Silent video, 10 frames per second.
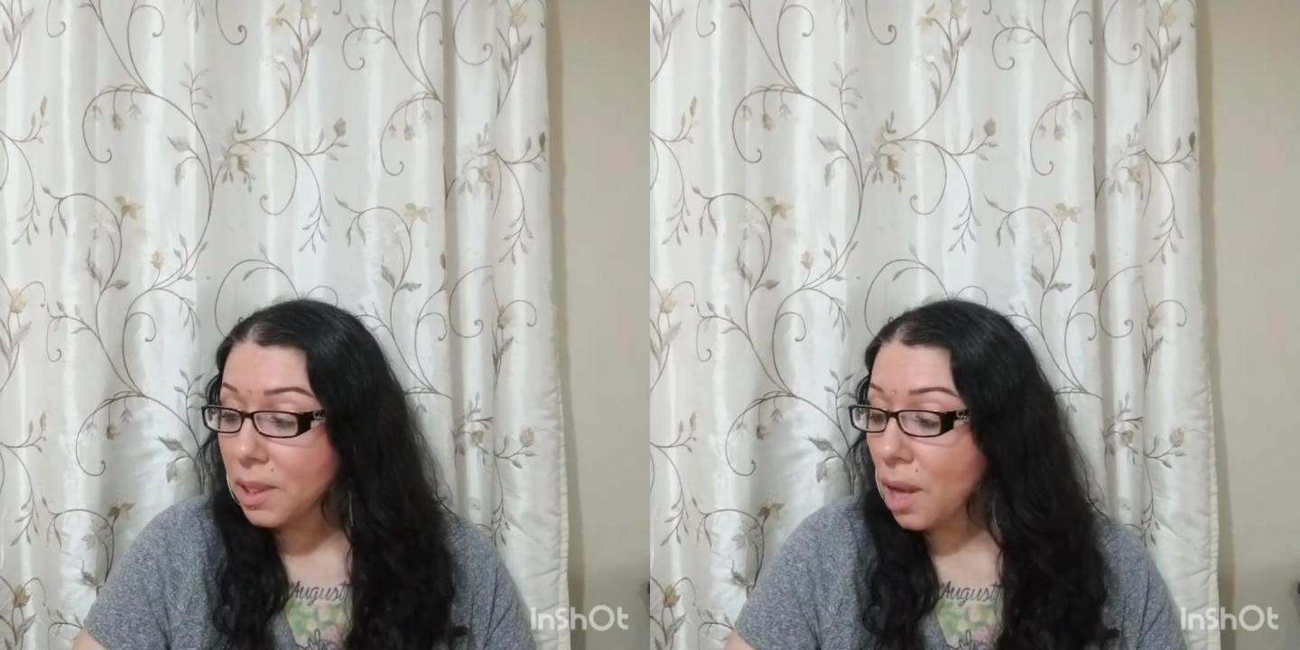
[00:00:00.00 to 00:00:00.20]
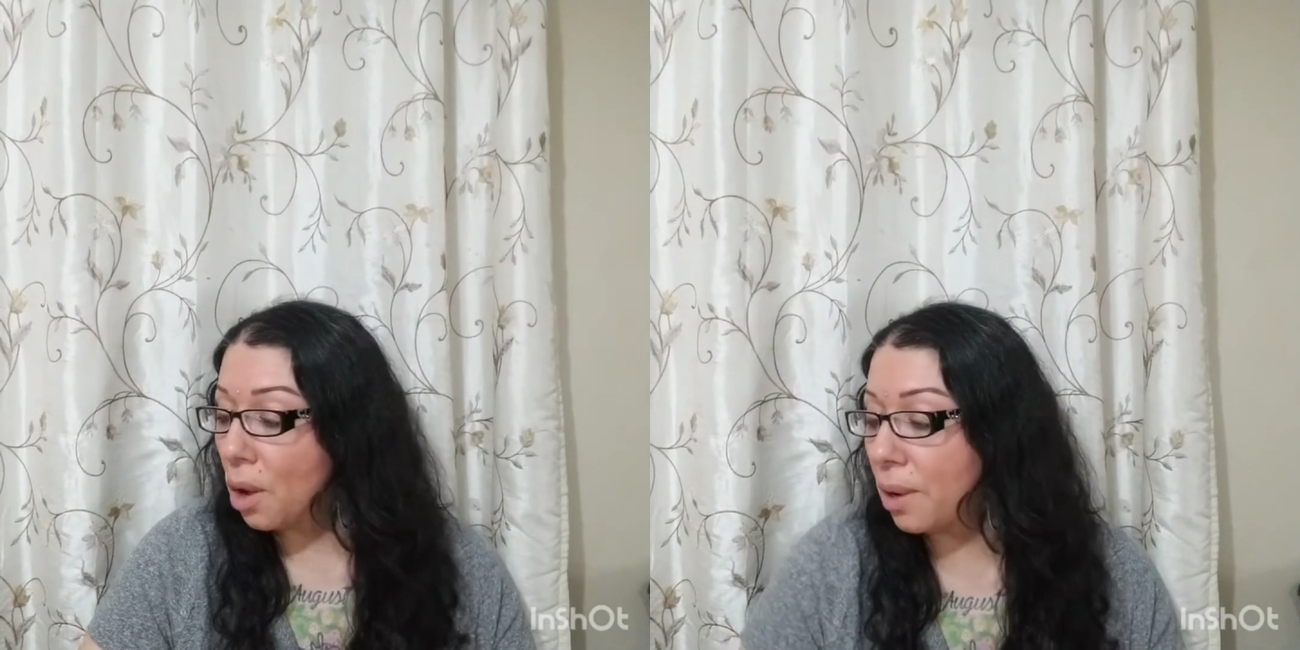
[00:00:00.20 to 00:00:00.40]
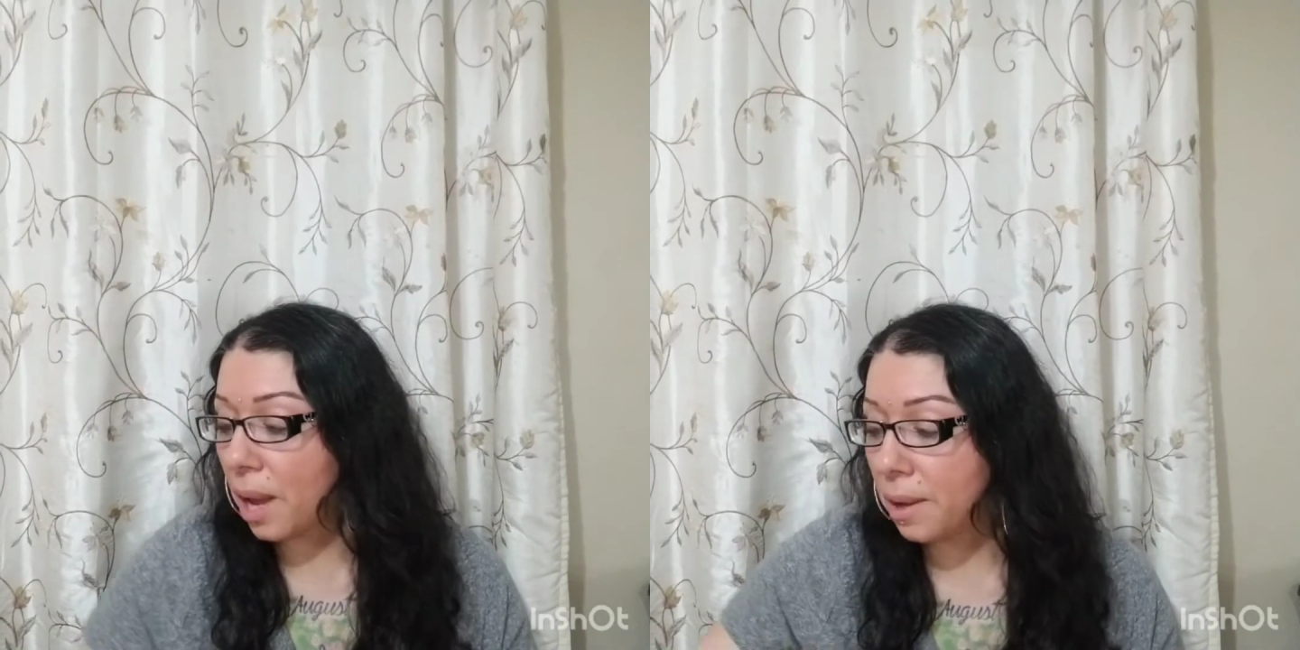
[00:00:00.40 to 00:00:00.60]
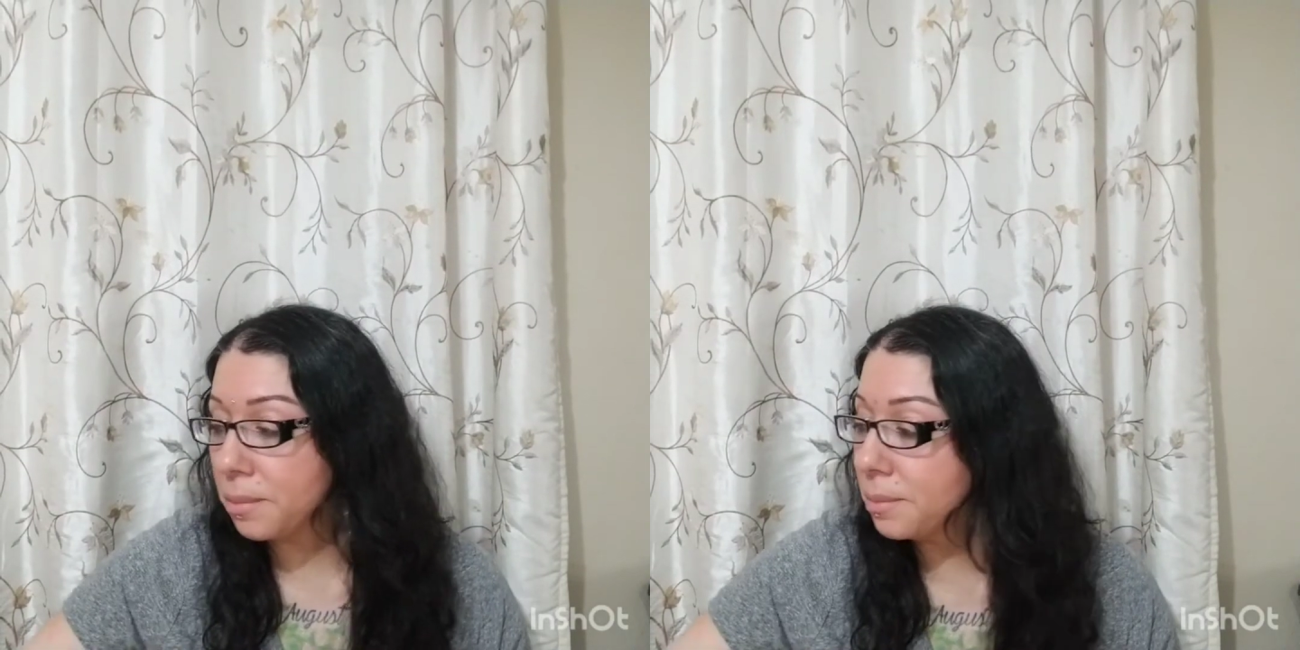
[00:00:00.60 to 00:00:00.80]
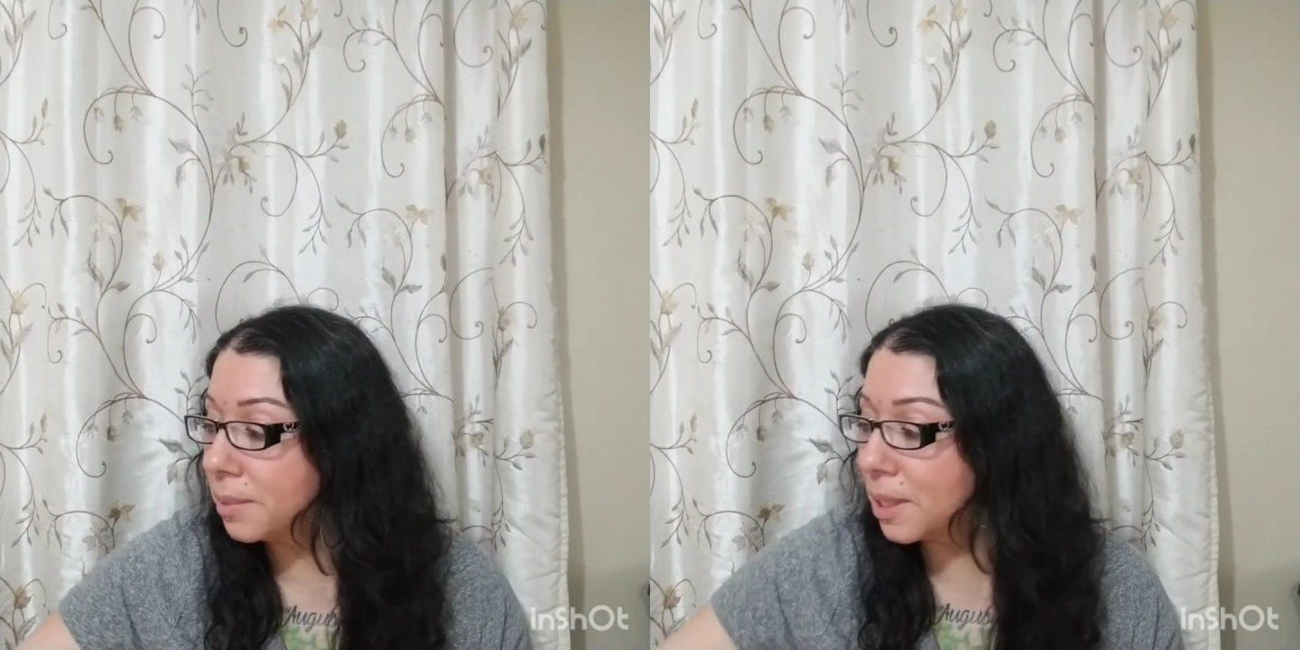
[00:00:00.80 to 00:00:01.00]
Okay,
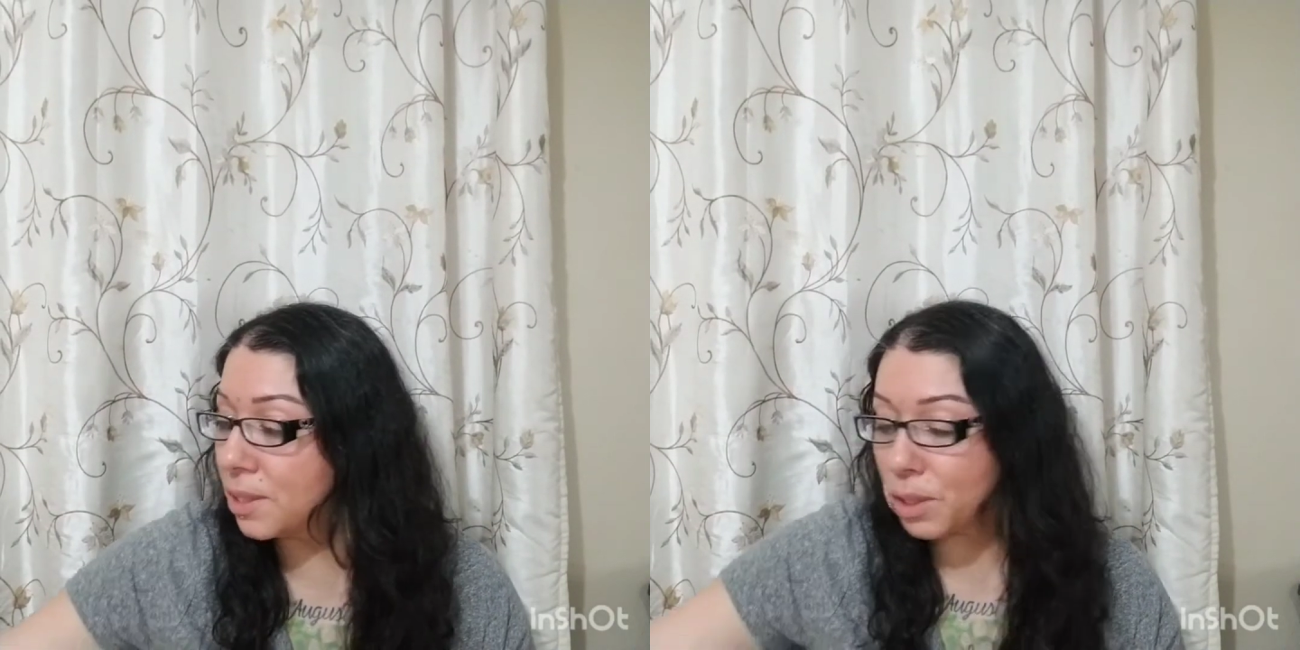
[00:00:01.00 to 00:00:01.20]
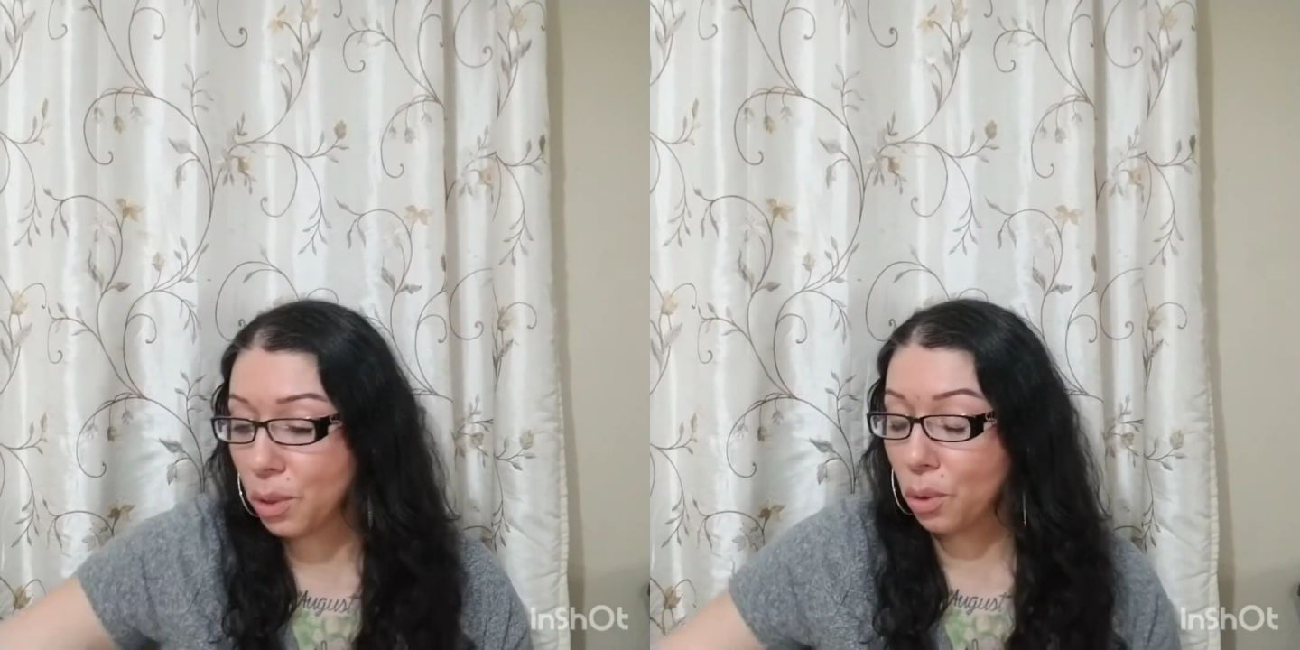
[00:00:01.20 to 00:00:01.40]
let's see your